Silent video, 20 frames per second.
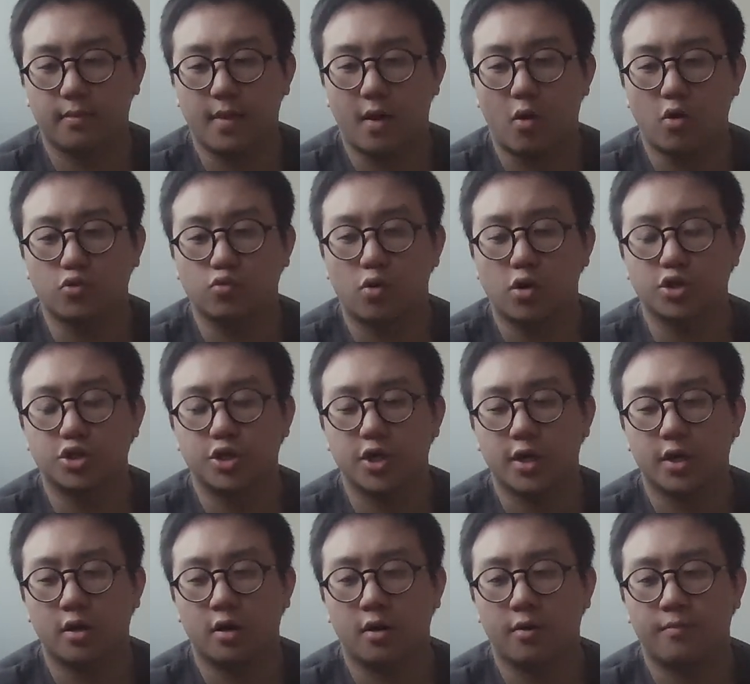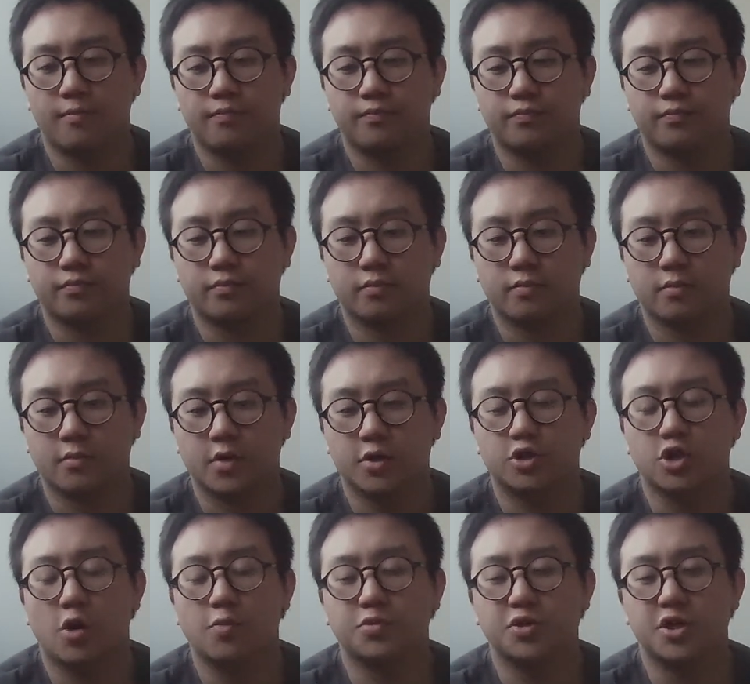I was watching
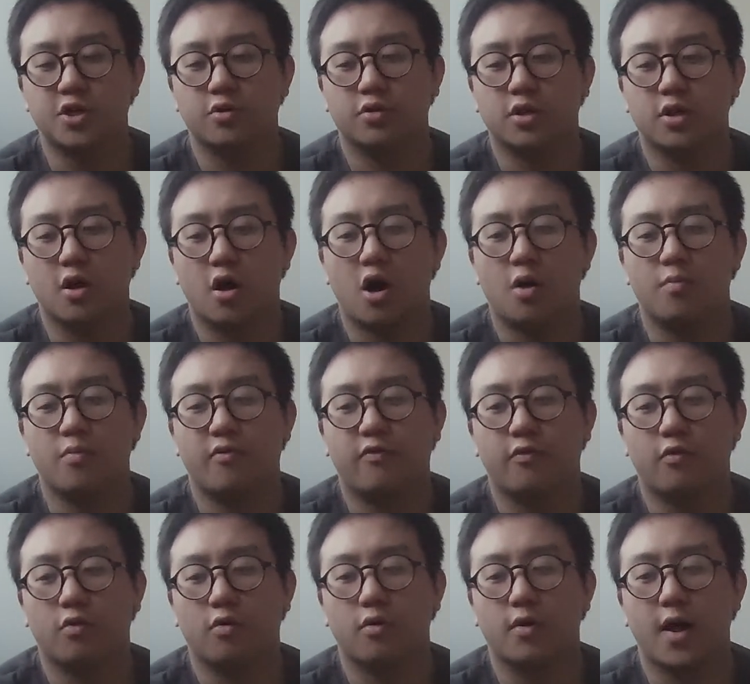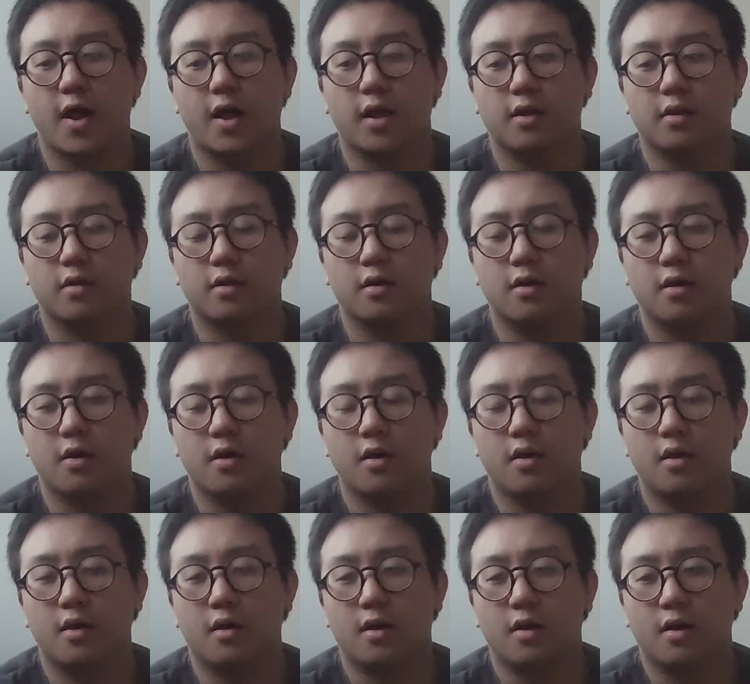Top G on the Dark before, and
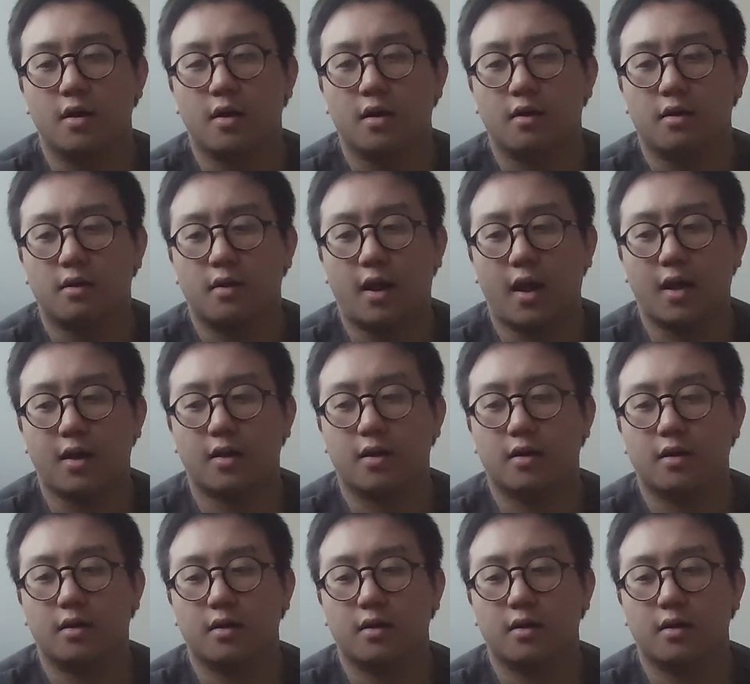like